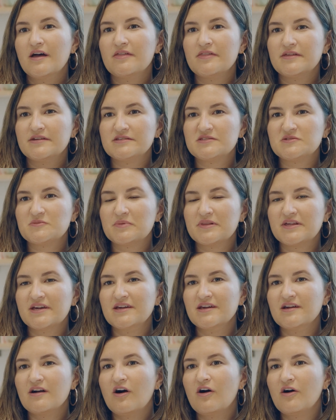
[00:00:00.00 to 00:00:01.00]
And the
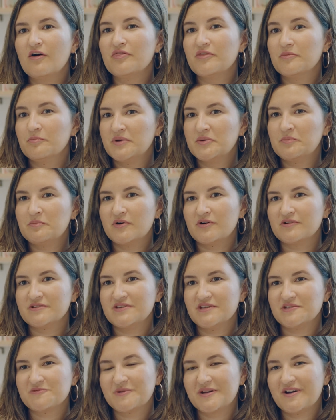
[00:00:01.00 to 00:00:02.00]
display on the Mimbox,
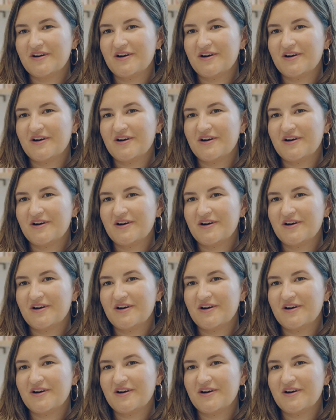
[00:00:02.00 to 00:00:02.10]
as we